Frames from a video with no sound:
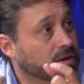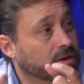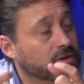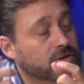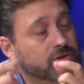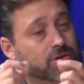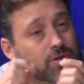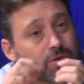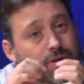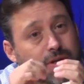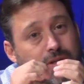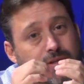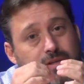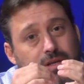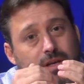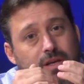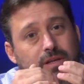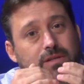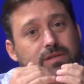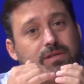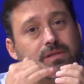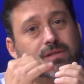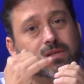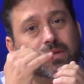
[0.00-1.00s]
So it's,
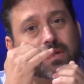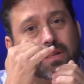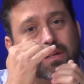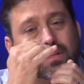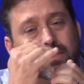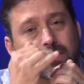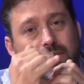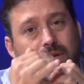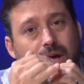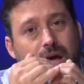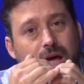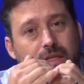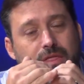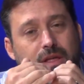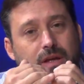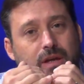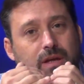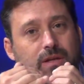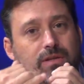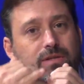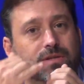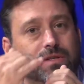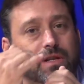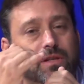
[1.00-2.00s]
it's, it's, I
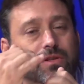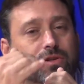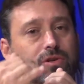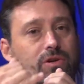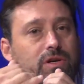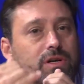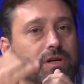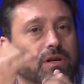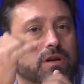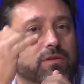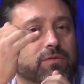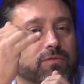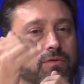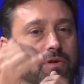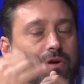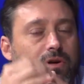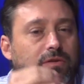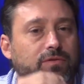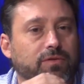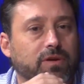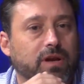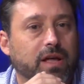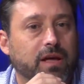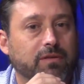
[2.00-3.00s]
think it's the third and
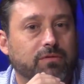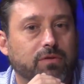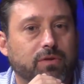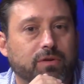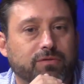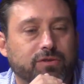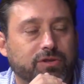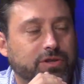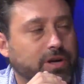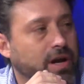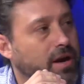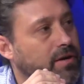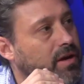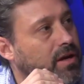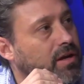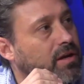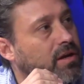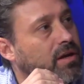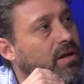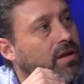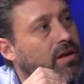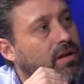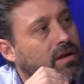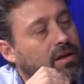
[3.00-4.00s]
fourth level of sharing,
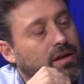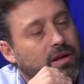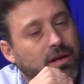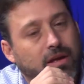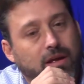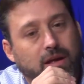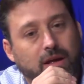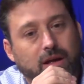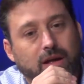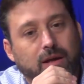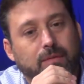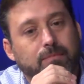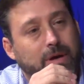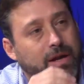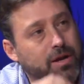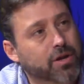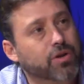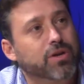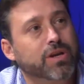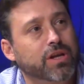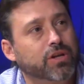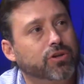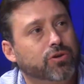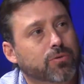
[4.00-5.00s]
uh, but
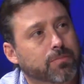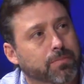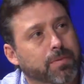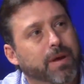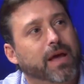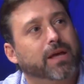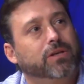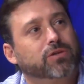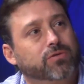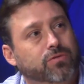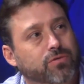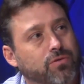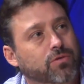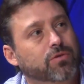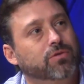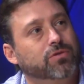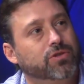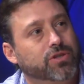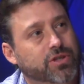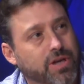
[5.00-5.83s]
you need to pass through